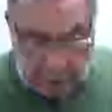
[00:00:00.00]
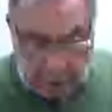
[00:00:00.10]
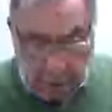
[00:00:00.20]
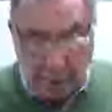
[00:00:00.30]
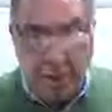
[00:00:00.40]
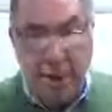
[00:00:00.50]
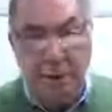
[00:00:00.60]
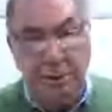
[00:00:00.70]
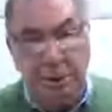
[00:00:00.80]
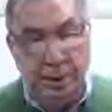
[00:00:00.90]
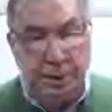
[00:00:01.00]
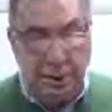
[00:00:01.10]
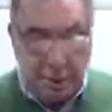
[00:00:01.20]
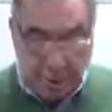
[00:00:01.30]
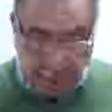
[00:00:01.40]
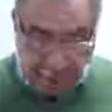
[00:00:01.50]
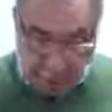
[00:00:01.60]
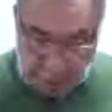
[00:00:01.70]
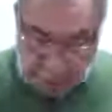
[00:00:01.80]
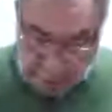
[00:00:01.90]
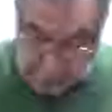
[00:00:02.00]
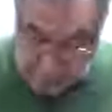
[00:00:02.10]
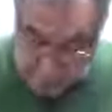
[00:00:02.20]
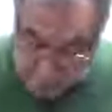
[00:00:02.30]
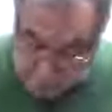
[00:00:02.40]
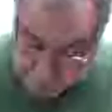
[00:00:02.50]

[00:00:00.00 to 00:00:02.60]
including incest at some level with the father.